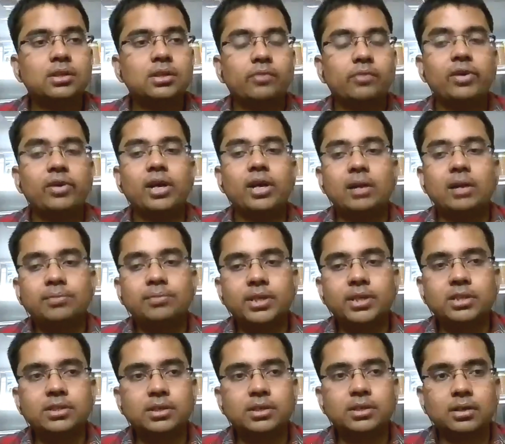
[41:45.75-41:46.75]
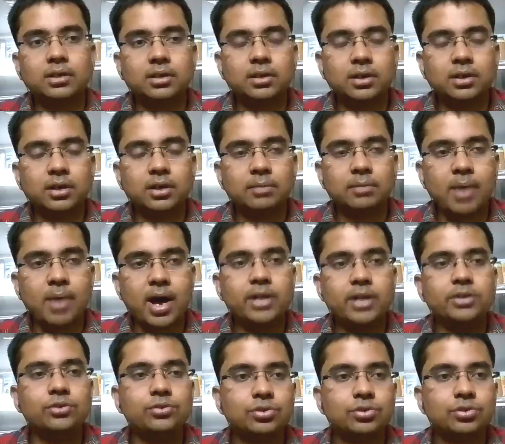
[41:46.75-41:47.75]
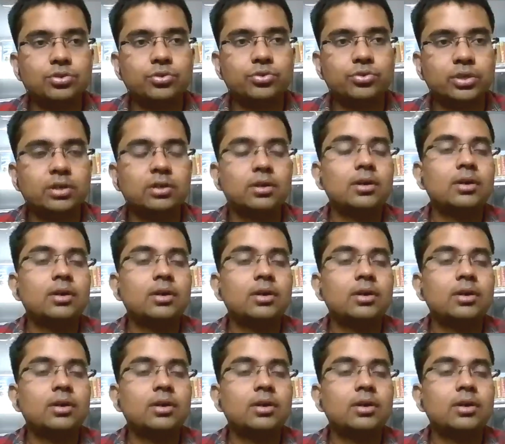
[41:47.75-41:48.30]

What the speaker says: will help this marriage institution,